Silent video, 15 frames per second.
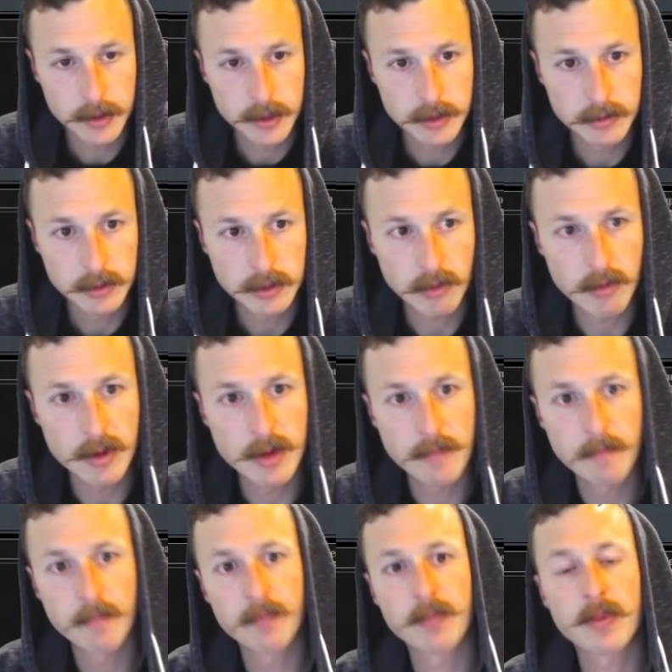So
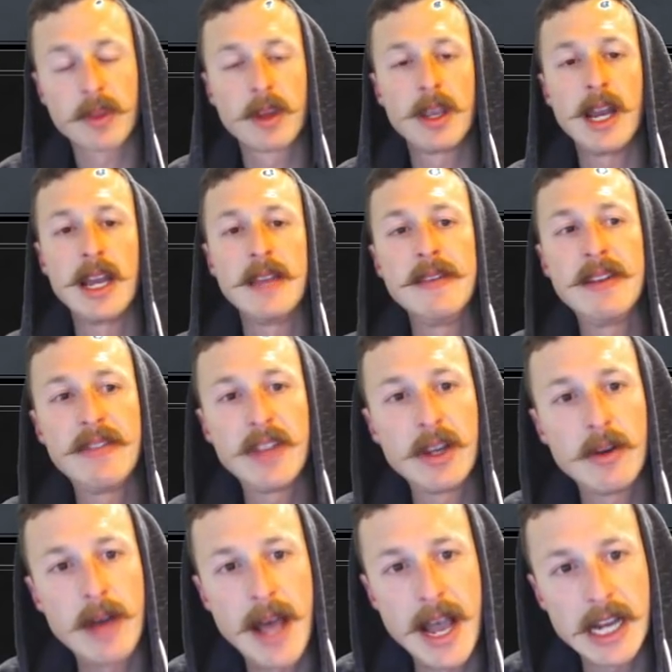yeah, even if they go
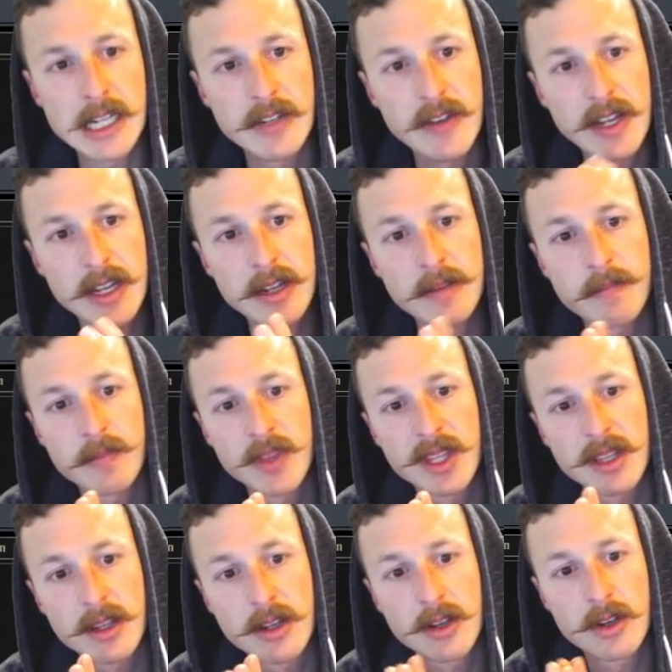activate
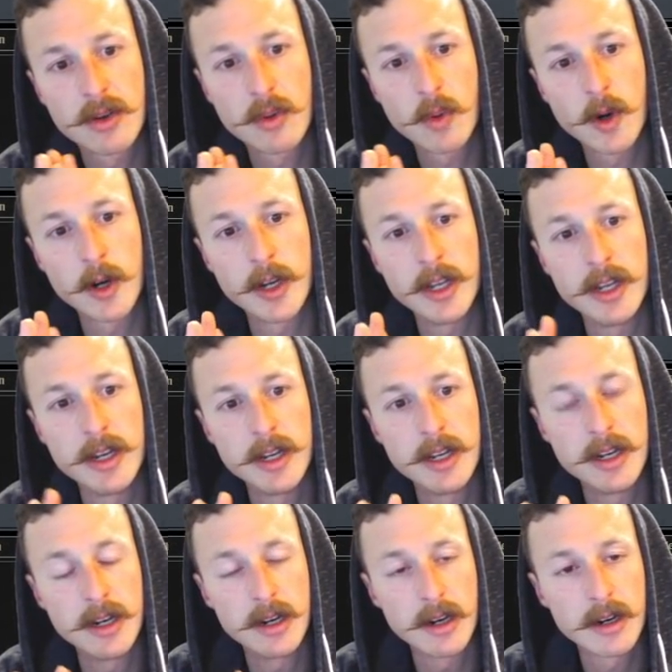Corian
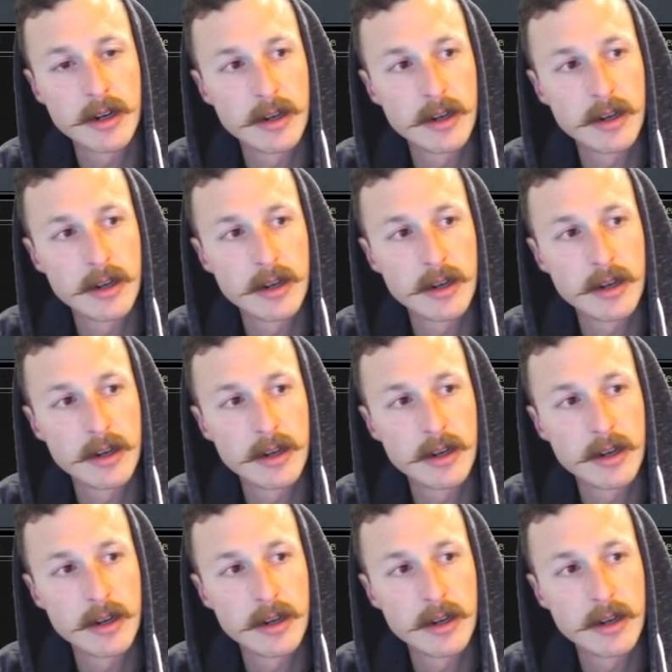here,